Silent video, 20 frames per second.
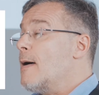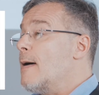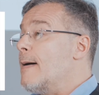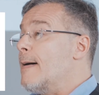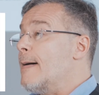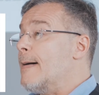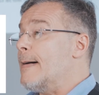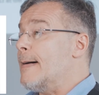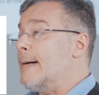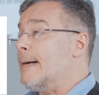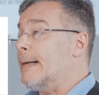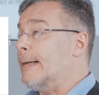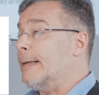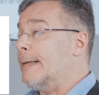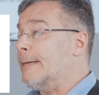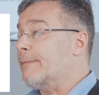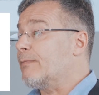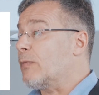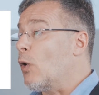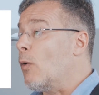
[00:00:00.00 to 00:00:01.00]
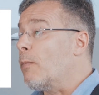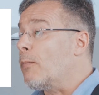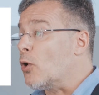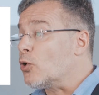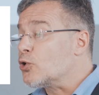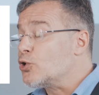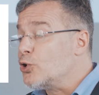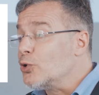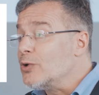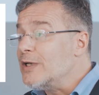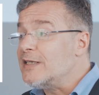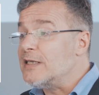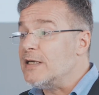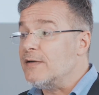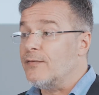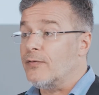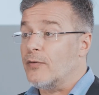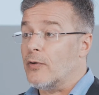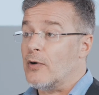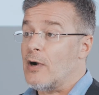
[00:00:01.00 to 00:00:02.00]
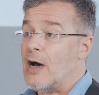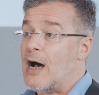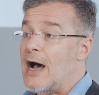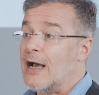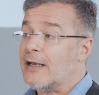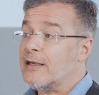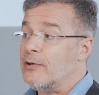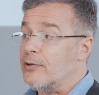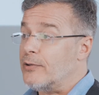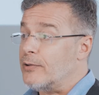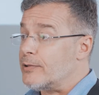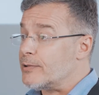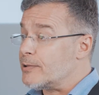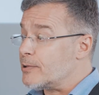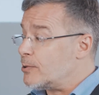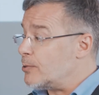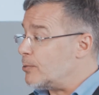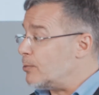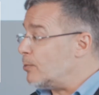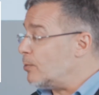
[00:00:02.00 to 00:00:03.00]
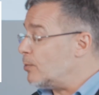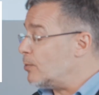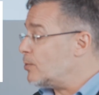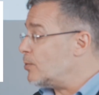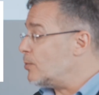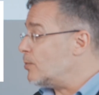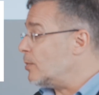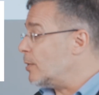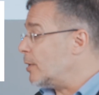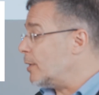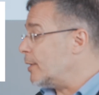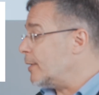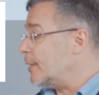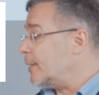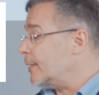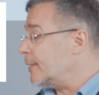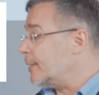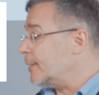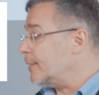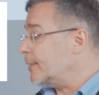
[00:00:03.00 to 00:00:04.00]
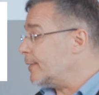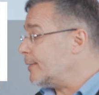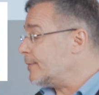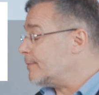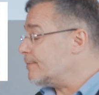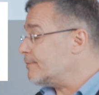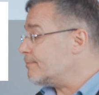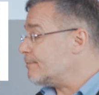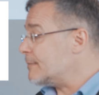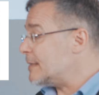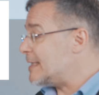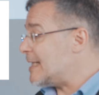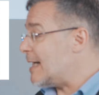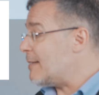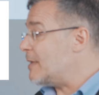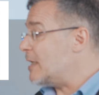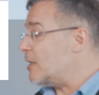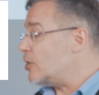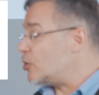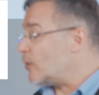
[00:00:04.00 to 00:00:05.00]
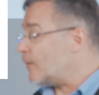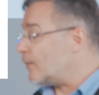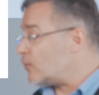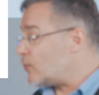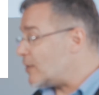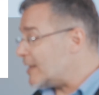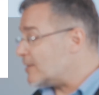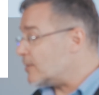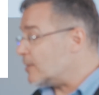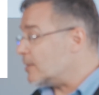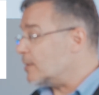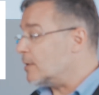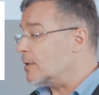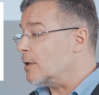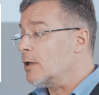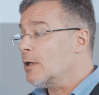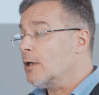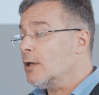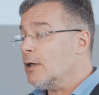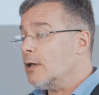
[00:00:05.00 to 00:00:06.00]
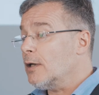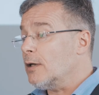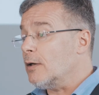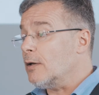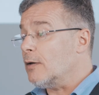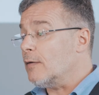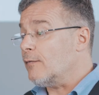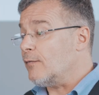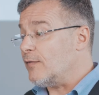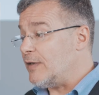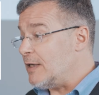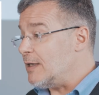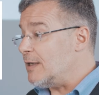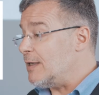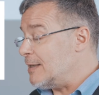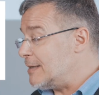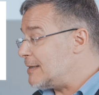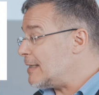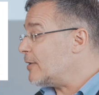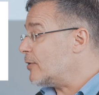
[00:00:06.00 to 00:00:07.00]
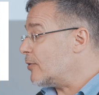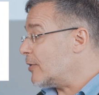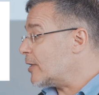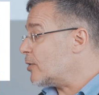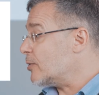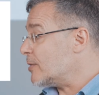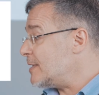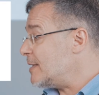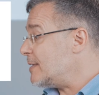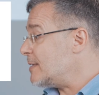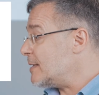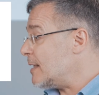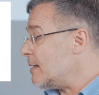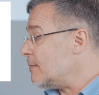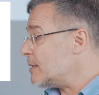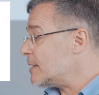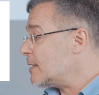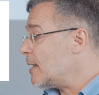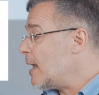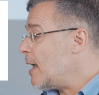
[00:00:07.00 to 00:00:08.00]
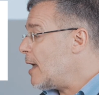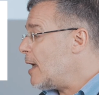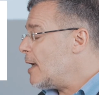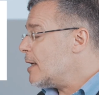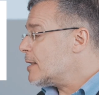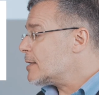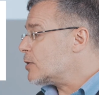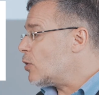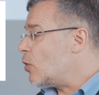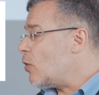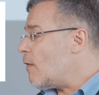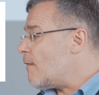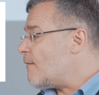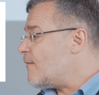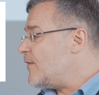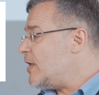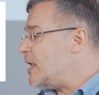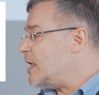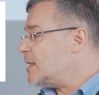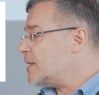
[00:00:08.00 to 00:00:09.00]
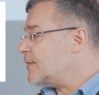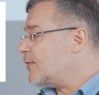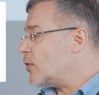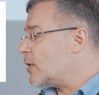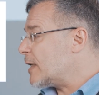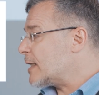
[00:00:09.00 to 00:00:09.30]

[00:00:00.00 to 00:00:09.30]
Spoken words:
opportunity for hackers to damage or threaten the entire ecosystems. So this, for